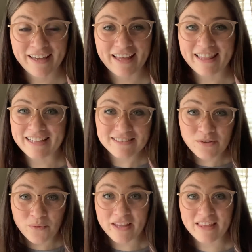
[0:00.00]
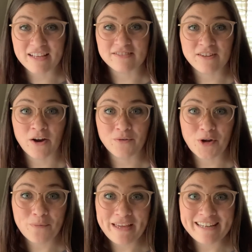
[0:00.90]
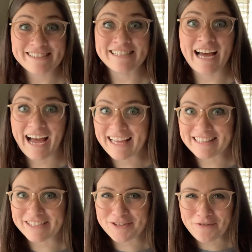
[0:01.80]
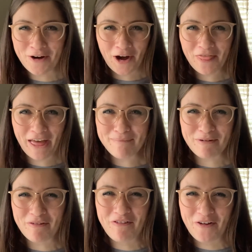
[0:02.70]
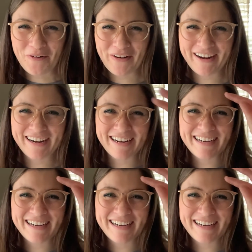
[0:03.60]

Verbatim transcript: And that's the way things go. No man is an island. You've heard that before.